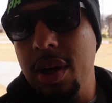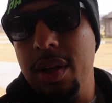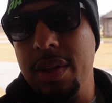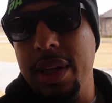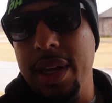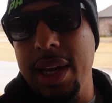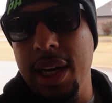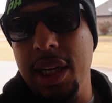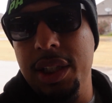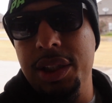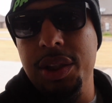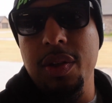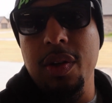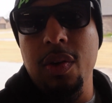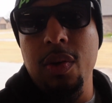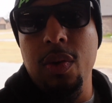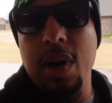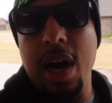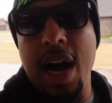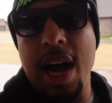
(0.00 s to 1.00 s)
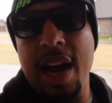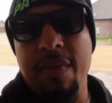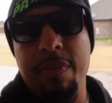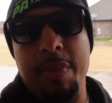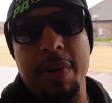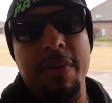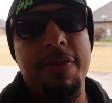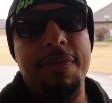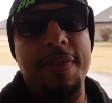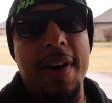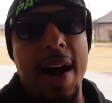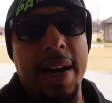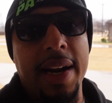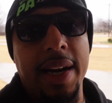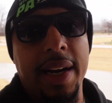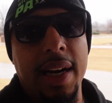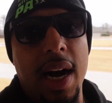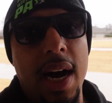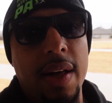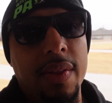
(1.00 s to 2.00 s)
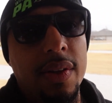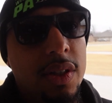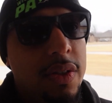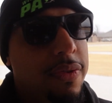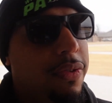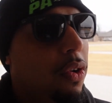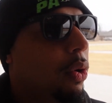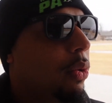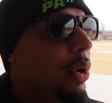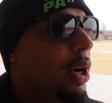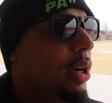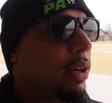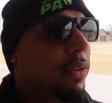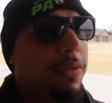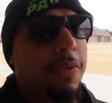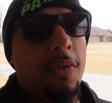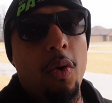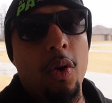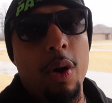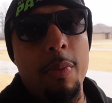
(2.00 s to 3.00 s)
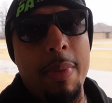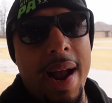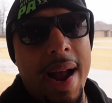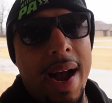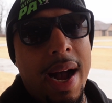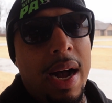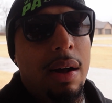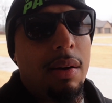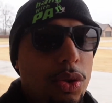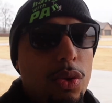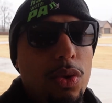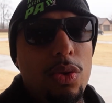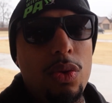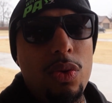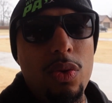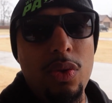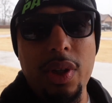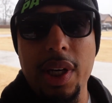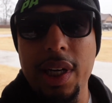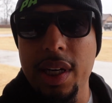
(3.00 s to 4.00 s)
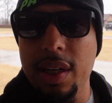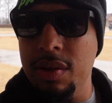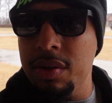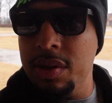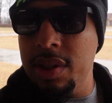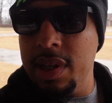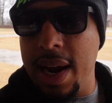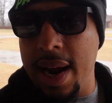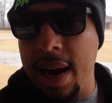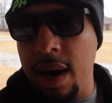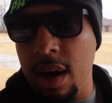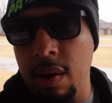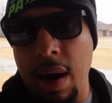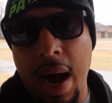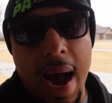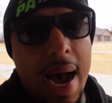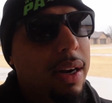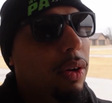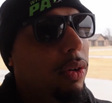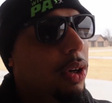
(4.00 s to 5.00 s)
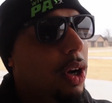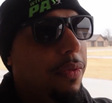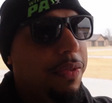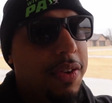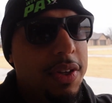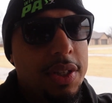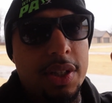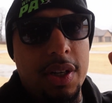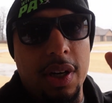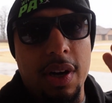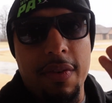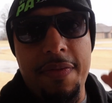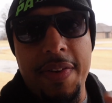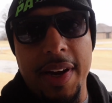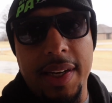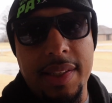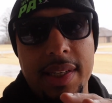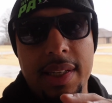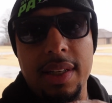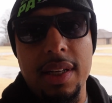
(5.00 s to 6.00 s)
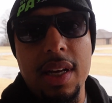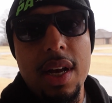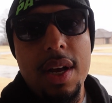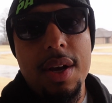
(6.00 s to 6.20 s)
the issue I've been fighting on this 4Runner for about 2 years now. I don't know if this is gonna fix it.